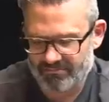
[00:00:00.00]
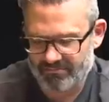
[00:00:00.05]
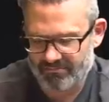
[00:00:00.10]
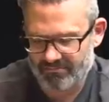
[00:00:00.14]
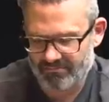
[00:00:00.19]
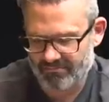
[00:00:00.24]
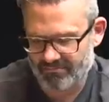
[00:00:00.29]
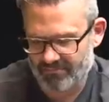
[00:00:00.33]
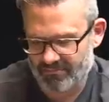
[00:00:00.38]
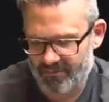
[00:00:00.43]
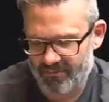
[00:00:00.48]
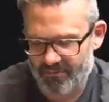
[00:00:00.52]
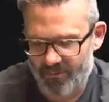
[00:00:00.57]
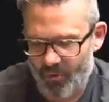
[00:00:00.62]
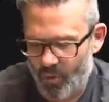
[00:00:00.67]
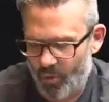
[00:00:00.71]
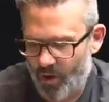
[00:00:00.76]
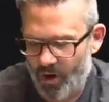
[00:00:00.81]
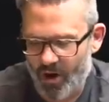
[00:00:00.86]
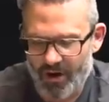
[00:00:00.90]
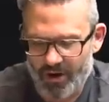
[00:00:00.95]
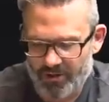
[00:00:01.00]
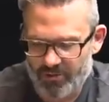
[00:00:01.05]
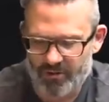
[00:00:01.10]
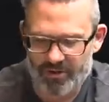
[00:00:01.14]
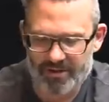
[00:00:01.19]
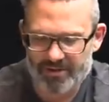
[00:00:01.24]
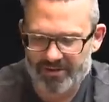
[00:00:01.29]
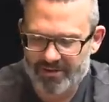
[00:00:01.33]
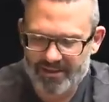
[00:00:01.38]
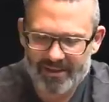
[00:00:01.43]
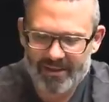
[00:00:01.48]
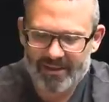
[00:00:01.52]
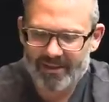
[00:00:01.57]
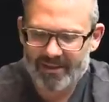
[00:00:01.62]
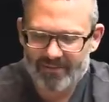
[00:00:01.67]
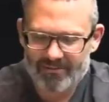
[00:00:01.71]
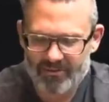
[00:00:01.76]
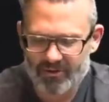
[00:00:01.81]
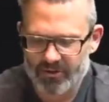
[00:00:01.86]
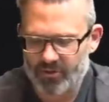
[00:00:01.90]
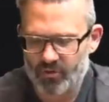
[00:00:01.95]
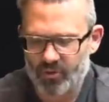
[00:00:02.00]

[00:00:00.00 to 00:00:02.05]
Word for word: mm, 400 for the